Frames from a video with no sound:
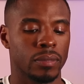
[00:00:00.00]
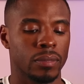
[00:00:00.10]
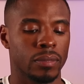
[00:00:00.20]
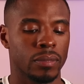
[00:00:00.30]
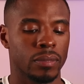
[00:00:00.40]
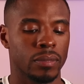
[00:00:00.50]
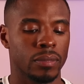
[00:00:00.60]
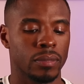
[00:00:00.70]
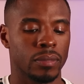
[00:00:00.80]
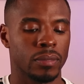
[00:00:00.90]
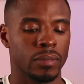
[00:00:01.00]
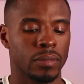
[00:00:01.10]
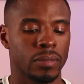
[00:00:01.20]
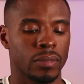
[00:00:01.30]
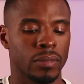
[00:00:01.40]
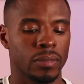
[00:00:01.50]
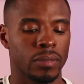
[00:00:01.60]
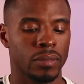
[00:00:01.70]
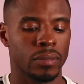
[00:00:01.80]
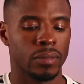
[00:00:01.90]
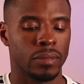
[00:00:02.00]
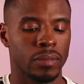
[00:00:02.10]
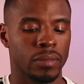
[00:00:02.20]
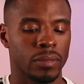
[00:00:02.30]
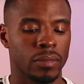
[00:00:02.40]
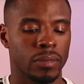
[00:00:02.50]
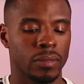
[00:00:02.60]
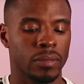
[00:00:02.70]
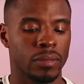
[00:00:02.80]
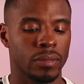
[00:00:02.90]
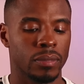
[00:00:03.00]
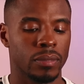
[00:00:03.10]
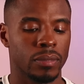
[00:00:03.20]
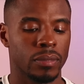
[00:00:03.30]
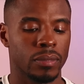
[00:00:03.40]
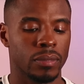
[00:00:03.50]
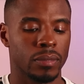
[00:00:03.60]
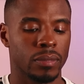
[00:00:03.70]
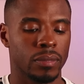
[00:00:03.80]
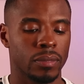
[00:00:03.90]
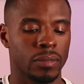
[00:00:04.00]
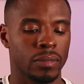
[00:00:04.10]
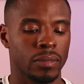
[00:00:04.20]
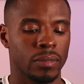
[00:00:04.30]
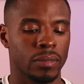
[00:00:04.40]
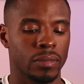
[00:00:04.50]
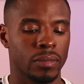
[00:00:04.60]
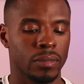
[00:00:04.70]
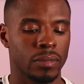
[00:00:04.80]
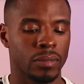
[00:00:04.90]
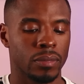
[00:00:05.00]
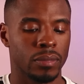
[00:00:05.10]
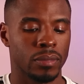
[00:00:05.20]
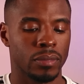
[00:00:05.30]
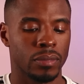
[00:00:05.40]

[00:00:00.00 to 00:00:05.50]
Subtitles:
[no speech]